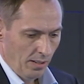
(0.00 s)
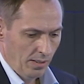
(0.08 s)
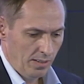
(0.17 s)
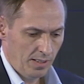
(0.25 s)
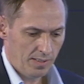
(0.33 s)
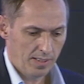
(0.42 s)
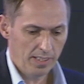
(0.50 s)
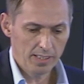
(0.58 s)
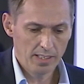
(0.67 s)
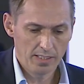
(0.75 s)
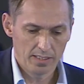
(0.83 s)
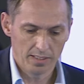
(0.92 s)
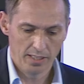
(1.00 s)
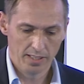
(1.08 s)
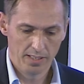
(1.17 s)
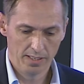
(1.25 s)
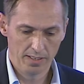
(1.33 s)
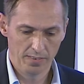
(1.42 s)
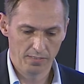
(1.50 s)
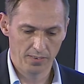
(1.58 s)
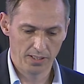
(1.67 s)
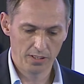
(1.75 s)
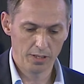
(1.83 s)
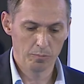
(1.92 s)
The second
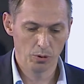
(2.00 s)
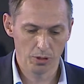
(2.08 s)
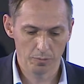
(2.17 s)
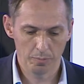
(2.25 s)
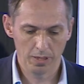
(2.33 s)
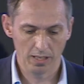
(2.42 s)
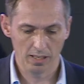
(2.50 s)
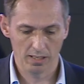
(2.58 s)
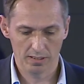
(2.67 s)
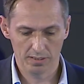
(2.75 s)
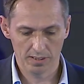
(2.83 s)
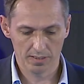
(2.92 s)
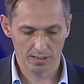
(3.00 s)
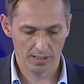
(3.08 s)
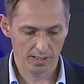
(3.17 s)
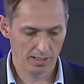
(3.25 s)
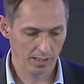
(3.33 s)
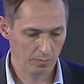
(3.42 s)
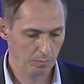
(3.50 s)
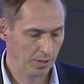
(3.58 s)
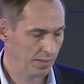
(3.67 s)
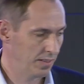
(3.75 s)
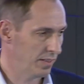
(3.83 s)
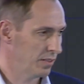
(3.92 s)
very important pillar, and these are again
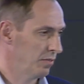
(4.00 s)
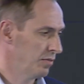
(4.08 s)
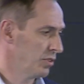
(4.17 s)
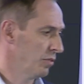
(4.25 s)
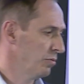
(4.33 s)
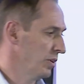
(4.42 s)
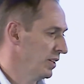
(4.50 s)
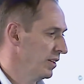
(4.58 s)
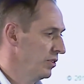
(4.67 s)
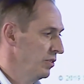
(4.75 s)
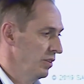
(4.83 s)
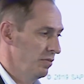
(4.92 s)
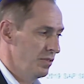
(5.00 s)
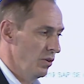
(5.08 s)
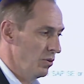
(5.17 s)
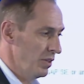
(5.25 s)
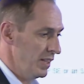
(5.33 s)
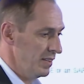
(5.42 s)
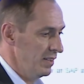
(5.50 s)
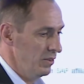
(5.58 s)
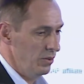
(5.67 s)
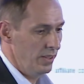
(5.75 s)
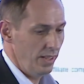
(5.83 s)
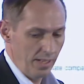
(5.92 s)
pieces of software that you have already seen
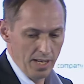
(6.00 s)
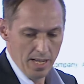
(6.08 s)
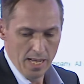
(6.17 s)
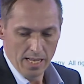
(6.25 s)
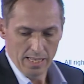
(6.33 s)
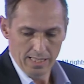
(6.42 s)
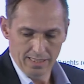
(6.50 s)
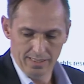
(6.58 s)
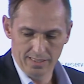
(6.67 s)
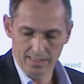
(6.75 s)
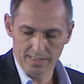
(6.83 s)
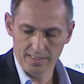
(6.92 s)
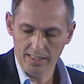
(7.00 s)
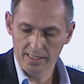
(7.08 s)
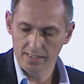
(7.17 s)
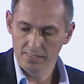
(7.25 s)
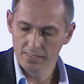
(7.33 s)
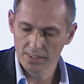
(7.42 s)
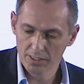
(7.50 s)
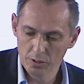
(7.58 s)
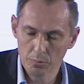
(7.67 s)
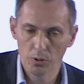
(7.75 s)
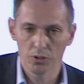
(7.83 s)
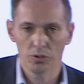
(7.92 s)
today. The second very
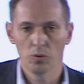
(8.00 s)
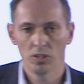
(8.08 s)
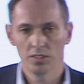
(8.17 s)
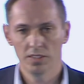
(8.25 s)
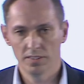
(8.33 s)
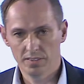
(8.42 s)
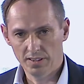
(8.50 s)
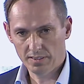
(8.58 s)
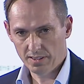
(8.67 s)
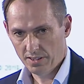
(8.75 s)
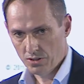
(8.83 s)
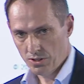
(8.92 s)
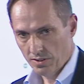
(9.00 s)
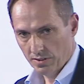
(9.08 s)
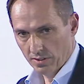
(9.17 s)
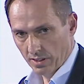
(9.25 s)
important quality is extensions.